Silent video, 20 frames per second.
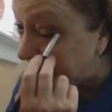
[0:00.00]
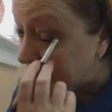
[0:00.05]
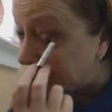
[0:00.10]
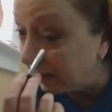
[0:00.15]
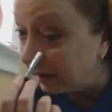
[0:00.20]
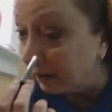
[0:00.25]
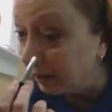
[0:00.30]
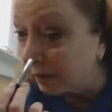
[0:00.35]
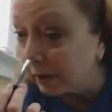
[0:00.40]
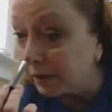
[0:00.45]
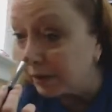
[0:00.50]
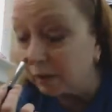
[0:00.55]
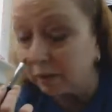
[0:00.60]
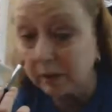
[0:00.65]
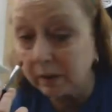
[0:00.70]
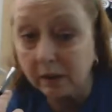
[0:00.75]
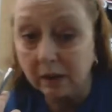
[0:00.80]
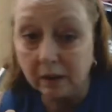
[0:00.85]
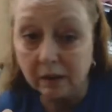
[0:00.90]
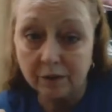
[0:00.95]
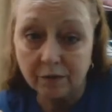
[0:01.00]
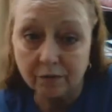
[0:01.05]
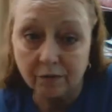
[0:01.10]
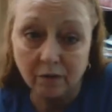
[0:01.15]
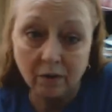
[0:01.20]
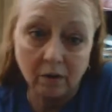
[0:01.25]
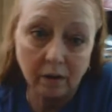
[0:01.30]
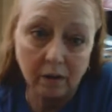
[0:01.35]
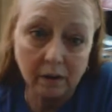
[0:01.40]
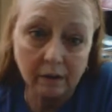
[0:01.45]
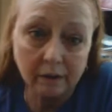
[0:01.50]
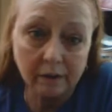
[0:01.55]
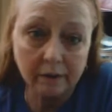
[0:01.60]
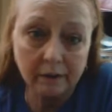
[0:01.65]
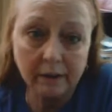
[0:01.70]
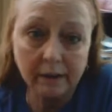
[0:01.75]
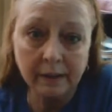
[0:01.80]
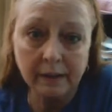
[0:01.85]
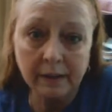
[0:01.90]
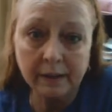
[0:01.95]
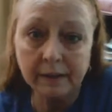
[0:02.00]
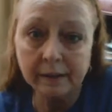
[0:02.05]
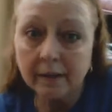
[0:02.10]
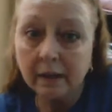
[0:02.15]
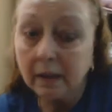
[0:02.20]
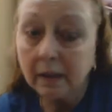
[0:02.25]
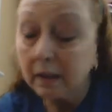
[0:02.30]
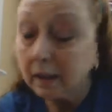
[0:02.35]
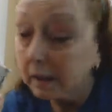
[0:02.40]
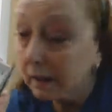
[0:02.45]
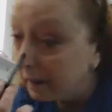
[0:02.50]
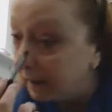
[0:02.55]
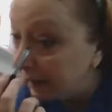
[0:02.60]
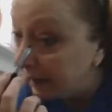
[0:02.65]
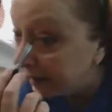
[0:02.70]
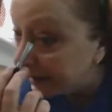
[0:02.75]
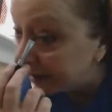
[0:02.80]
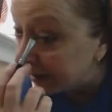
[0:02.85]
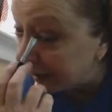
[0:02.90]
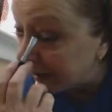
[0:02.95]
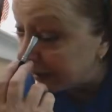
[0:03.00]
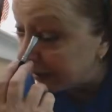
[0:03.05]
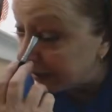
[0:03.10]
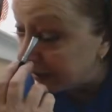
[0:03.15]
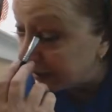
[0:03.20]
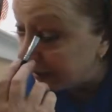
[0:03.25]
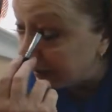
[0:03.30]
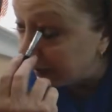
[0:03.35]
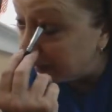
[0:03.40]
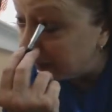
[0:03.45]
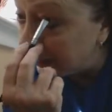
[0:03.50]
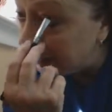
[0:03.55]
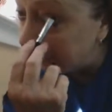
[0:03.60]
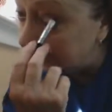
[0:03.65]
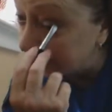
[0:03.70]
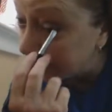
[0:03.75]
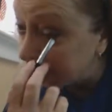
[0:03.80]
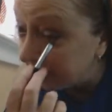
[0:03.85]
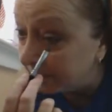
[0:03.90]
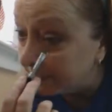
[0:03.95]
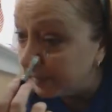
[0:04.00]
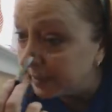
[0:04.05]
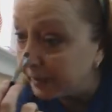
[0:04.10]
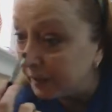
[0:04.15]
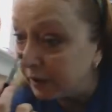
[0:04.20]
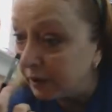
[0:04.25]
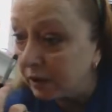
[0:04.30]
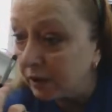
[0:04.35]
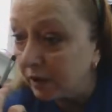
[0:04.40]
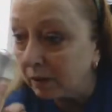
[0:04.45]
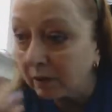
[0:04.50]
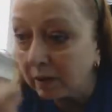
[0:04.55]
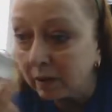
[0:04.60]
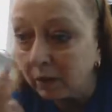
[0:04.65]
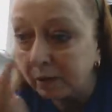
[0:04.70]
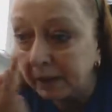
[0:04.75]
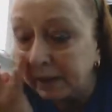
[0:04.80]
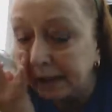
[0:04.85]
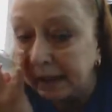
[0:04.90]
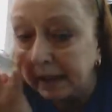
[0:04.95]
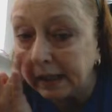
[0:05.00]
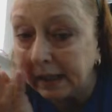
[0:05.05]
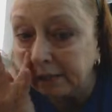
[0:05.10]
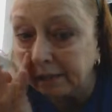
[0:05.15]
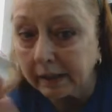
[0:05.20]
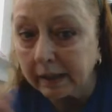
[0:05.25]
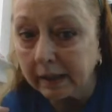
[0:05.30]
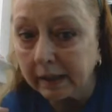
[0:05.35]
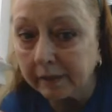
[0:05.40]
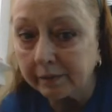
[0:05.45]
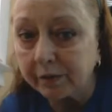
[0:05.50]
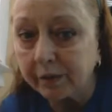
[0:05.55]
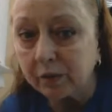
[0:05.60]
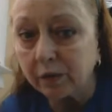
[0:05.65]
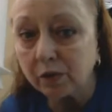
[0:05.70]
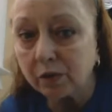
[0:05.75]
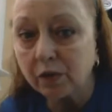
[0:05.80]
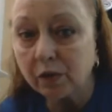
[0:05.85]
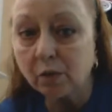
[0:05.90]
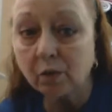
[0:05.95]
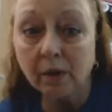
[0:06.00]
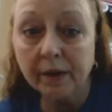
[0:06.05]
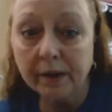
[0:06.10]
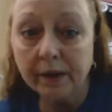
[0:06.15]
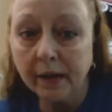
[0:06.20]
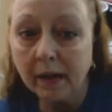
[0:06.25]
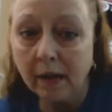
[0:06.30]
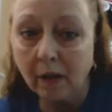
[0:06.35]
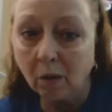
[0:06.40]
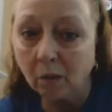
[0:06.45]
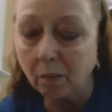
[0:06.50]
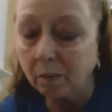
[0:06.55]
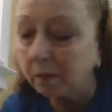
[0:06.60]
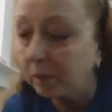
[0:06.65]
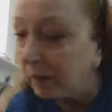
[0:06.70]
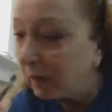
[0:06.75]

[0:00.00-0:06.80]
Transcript: Call it what you will, it's wrong. And it's nice to know that someone says, you know what, we care enough to want to help.